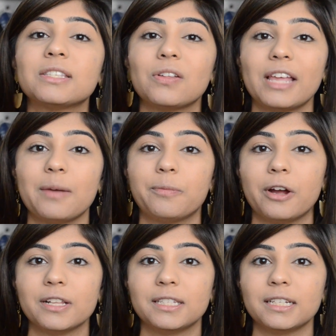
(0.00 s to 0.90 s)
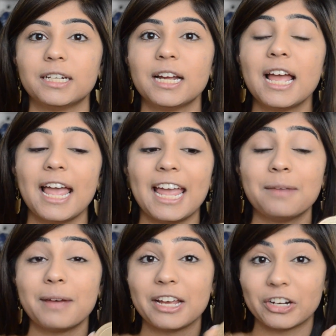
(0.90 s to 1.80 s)
Soleil bronzer
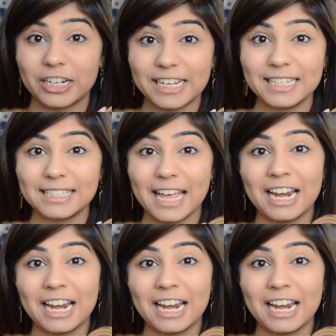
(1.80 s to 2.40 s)
in my crease,